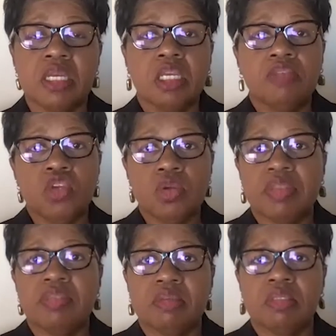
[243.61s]
if you're
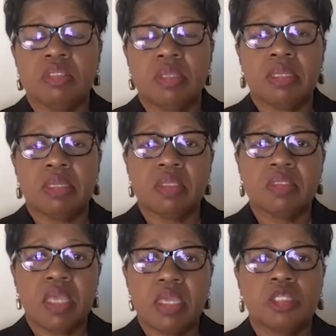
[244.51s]
in this
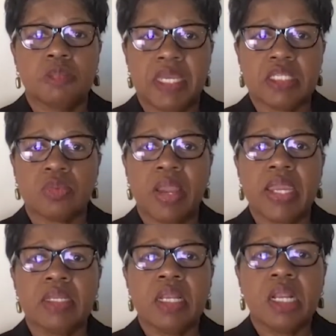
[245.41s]
headspace,
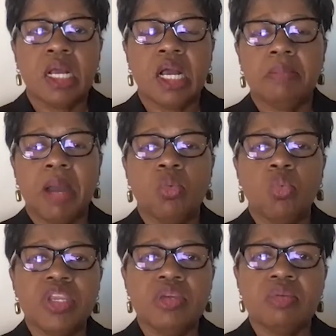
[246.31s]
right? I
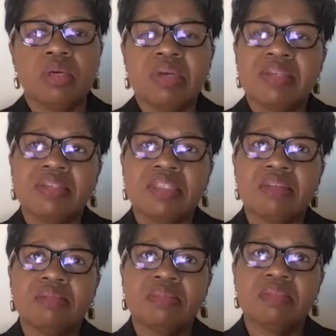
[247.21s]
want you
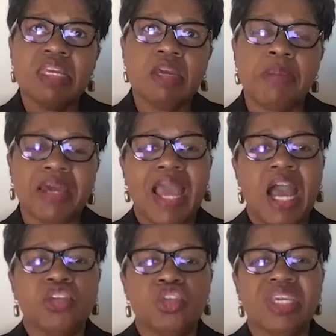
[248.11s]
to think about
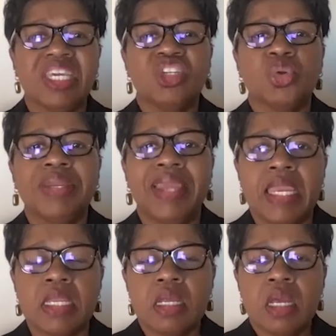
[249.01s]
how you can
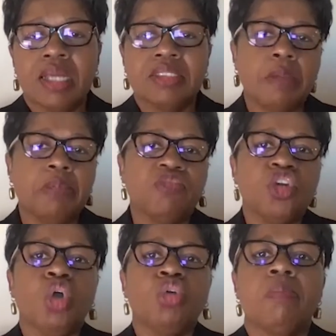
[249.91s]
create a type of
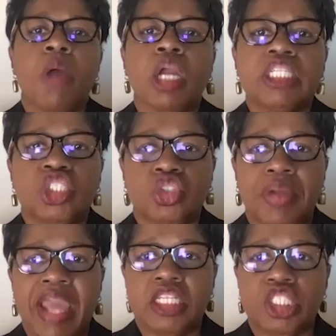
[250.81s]
go-to-market
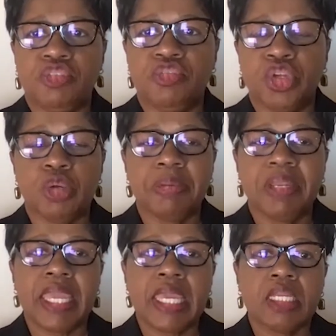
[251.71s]
strategy for your
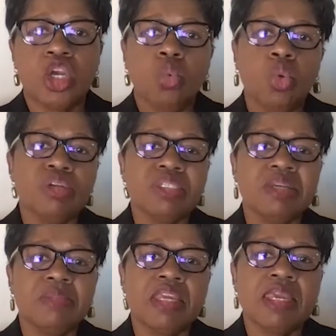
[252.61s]
plan. What are
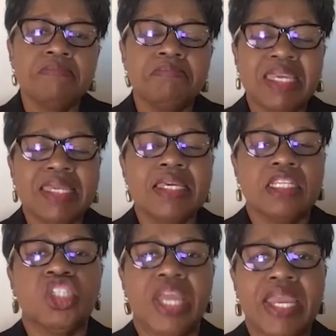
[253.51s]
some of the immediate
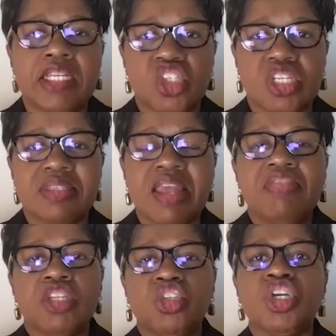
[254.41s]
changes
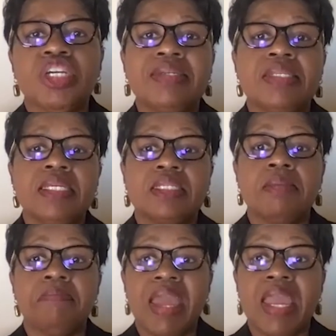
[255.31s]
that you're going to need to
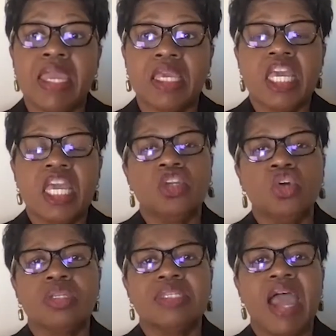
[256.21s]
make in
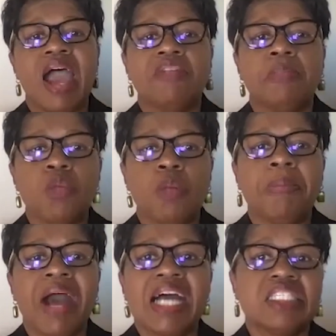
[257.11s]
order to have a more
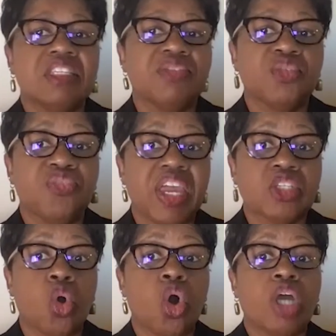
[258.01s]
positive
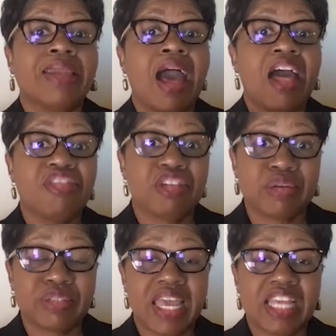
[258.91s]
effect on
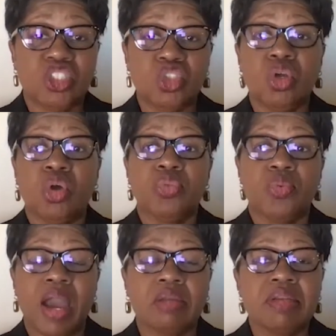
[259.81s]
others as you go
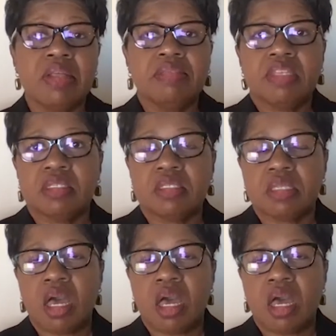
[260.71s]
throughout this